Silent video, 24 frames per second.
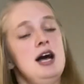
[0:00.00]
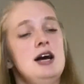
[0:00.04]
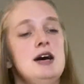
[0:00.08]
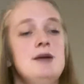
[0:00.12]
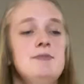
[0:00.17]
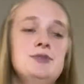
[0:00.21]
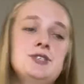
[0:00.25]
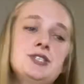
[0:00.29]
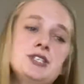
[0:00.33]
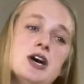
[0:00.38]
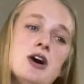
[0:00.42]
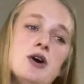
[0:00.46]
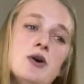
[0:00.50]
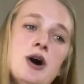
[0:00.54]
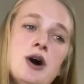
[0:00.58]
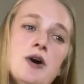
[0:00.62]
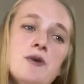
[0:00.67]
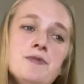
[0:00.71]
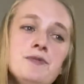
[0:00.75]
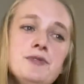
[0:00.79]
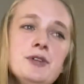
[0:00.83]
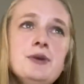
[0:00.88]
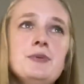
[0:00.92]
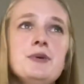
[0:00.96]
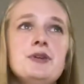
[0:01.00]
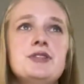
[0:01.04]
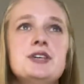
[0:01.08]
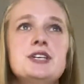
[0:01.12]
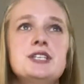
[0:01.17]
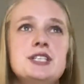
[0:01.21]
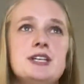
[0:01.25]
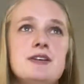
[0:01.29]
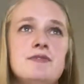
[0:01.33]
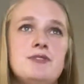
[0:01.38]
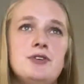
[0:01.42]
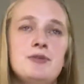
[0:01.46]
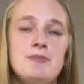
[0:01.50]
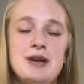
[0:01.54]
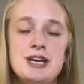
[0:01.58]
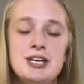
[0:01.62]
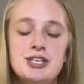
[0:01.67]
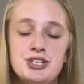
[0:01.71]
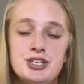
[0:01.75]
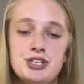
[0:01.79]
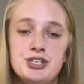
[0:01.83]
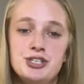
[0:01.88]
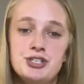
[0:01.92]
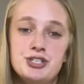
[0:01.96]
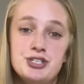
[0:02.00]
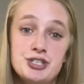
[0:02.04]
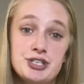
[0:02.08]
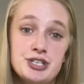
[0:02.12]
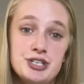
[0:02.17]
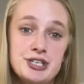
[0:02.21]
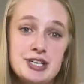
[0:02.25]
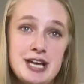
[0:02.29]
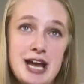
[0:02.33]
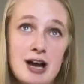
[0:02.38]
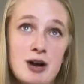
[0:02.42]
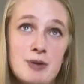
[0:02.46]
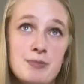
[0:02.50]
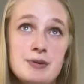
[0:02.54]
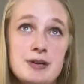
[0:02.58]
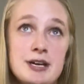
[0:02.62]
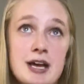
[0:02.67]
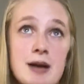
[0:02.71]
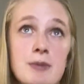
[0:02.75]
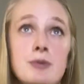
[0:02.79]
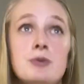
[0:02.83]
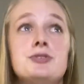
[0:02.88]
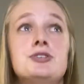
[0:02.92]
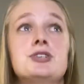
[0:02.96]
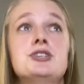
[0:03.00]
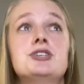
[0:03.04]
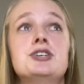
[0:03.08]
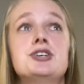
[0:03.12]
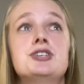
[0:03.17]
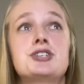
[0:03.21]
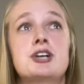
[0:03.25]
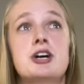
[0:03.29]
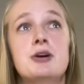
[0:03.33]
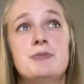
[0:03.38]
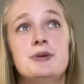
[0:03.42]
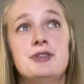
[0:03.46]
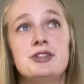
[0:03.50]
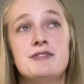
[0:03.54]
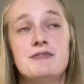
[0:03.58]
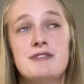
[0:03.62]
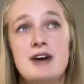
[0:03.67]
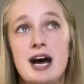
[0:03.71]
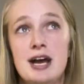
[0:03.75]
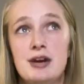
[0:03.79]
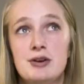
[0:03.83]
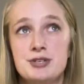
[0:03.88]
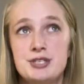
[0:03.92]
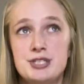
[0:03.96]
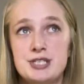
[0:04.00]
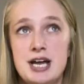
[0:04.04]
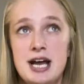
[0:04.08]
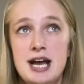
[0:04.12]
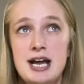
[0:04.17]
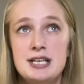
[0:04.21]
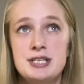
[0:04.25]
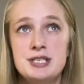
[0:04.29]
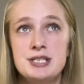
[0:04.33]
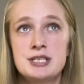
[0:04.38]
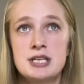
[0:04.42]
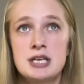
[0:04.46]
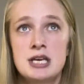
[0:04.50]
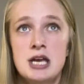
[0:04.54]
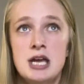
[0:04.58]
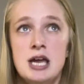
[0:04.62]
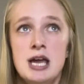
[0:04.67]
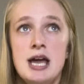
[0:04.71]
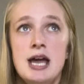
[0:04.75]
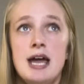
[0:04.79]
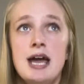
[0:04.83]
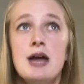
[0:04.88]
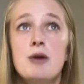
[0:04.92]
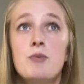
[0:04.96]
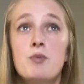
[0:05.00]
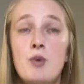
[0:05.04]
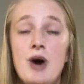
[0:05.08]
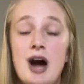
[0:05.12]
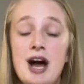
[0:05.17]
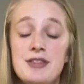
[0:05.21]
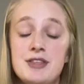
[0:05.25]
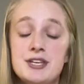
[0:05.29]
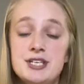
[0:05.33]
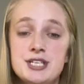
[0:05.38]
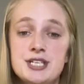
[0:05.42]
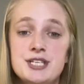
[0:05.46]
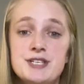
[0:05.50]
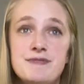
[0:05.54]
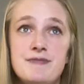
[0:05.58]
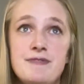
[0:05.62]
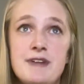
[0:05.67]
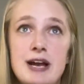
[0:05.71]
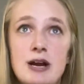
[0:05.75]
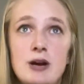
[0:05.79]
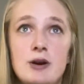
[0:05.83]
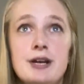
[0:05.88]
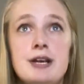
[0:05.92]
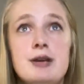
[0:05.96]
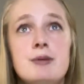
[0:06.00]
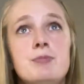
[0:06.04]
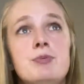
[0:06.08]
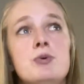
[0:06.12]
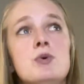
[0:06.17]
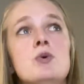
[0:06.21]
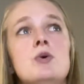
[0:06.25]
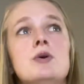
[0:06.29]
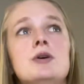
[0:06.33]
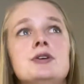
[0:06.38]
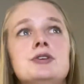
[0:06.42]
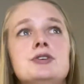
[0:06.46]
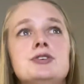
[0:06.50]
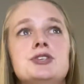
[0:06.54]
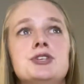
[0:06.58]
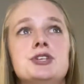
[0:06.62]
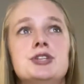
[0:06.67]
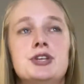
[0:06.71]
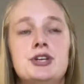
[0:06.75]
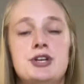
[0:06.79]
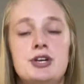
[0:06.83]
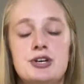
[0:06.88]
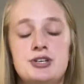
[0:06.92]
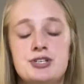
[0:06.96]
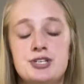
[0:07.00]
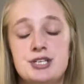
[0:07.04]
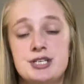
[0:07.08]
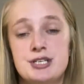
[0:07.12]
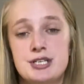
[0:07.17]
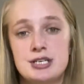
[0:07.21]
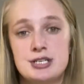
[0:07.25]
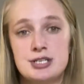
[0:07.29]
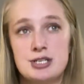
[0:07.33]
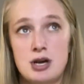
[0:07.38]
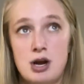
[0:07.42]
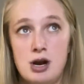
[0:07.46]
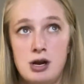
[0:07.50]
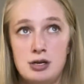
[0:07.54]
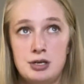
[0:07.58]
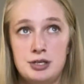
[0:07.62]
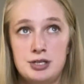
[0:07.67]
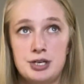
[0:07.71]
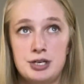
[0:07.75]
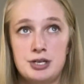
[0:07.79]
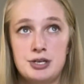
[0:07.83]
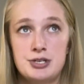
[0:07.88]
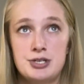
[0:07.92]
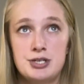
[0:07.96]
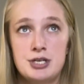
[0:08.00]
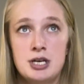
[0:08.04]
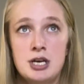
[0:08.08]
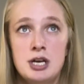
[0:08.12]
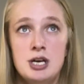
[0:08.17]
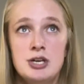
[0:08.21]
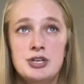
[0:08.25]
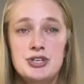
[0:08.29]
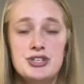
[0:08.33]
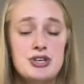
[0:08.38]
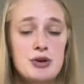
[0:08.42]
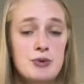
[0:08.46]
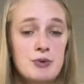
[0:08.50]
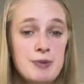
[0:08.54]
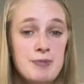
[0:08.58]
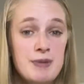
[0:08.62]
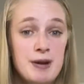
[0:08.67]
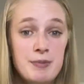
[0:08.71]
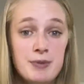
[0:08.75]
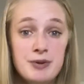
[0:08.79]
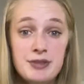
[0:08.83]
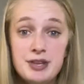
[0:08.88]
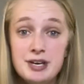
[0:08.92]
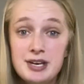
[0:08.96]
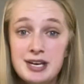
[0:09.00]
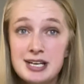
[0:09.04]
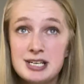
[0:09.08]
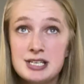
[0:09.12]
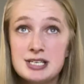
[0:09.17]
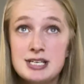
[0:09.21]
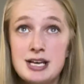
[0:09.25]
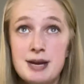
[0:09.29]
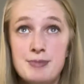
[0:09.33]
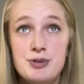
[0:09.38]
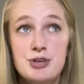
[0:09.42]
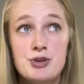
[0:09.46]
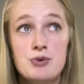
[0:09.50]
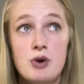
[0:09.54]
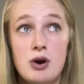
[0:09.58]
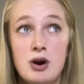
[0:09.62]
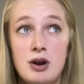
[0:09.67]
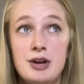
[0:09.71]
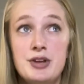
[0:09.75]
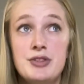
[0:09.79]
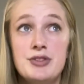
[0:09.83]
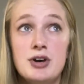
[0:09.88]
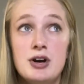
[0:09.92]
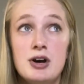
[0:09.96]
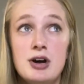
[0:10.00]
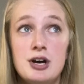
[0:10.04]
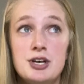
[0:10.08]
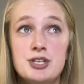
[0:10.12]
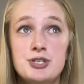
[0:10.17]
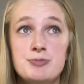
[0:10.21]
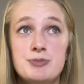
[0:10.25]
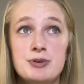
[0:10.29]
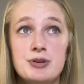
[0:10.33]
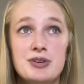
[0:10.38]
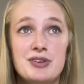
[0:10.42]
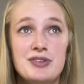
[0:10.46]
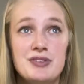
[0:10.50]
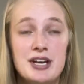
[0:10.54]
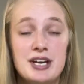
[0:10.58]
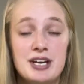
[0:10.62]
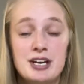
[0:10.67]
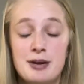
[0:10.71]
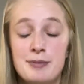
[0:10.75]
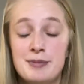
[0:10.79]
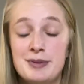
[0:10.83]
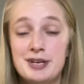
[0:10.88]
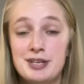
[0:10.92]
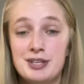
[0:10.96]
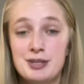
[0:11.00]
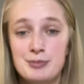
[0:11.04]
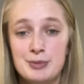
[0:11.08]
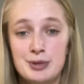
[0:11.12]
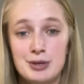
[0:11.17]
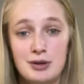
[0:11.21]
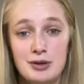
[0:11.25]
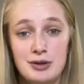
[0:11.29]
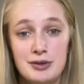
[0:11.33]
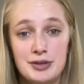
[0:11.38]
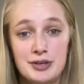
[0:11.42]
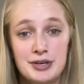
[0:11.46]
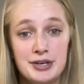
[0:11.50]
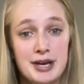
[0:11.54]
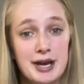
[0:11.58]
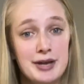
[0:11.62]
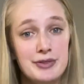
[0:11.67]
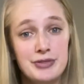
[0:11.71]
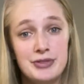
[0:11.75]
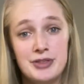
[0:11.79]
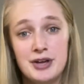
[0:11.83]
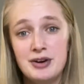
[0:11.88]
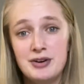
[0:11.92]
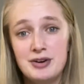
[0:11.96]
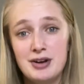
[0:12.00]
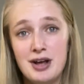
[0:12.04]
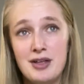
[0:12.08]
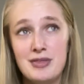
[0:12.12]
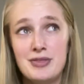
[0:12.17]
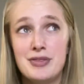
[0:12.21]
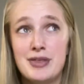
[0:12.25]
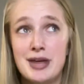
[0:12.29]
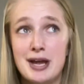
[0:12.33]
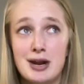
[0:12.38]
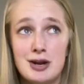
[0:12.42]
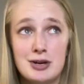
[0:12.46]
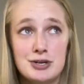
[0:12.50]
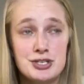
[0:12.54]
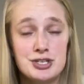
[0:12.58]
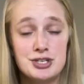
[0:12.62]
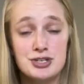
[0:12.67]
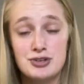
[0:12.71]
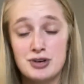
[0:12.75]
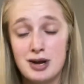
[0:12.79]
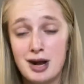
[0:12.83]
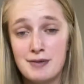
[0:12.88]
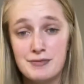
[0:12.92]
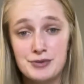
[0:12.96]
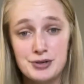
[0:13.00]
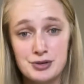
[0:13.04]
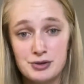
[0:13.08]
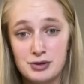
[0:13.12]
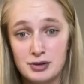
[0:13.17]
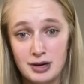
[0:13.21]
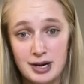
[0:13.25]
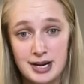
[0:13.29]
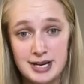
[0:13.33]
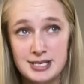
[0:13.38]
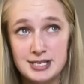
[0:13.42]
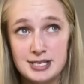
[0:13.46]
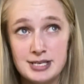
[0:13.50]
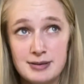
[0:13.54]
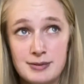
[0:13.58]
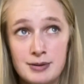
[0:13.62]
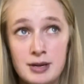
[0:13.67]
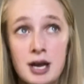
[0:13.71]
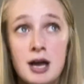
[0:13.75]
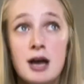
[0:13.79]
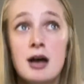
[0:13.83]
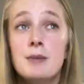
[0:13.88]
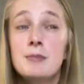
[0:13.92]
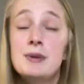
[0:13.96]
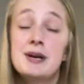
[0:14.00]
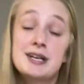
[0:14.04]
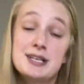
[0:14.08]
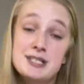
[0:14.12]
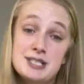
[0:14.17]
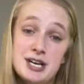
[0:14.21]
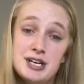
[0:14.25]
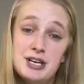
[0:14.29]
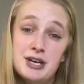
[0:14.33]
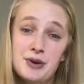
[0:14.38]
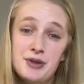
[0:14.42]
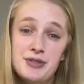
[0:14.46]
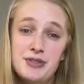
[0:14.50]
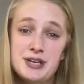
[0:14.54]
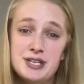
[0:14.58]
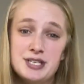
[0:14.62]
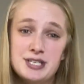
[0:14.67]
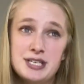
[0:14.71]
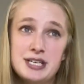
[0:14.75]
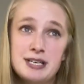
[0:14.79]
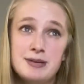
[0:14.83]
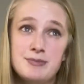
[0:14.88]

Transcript: So hopefully with this information, you should now be able to determine the vital signs and why this is very important to the nurses and doctors. So remember, the next time you are in the hospital and they come in the middle of the night, they're not there to drive you crazy, because I know that's